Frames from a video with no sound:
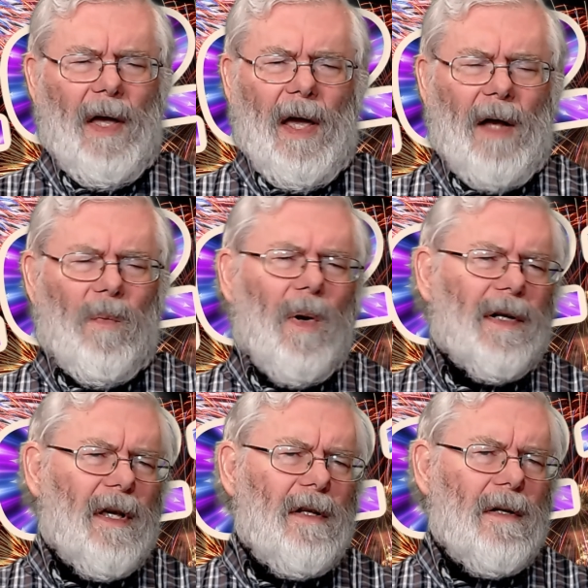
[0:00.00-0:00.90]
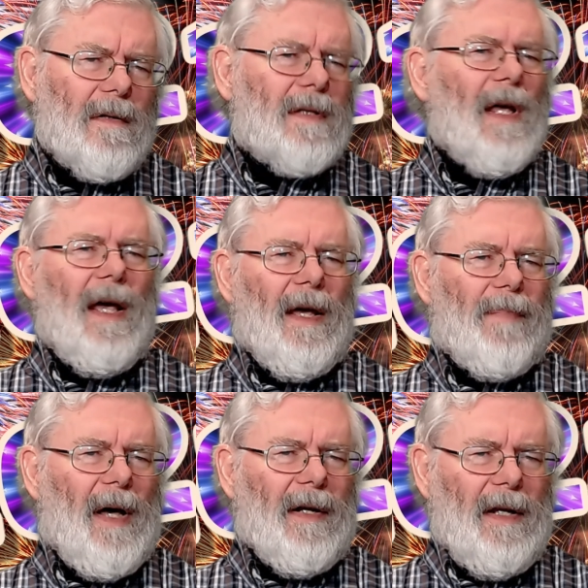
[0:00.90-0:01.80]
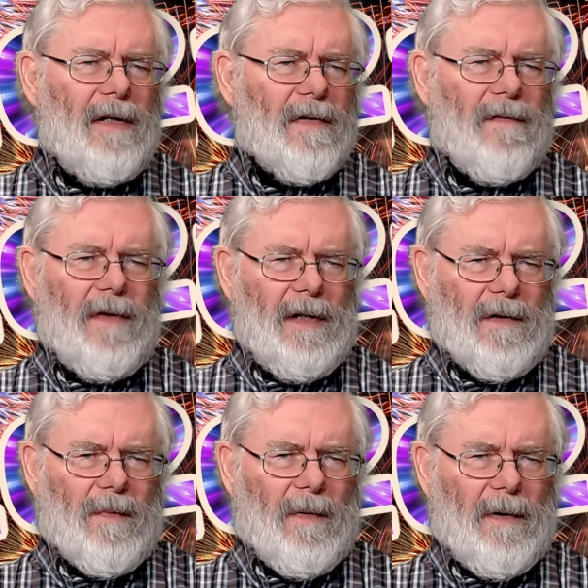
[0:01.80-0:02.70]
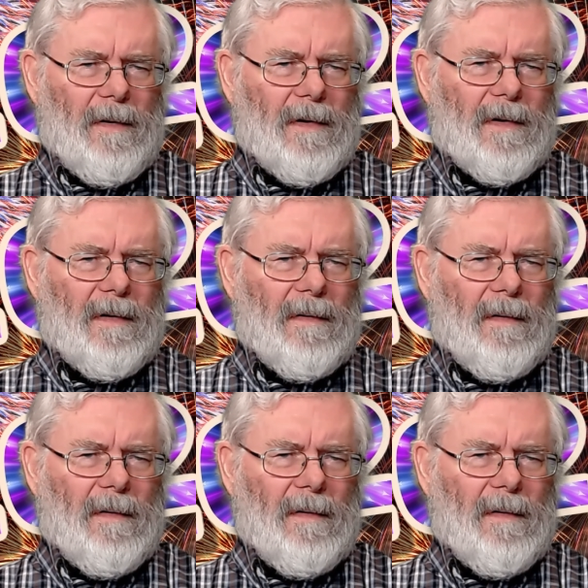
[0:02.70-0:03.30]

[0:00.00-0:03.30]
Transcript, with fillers: And what can you say about each of these words?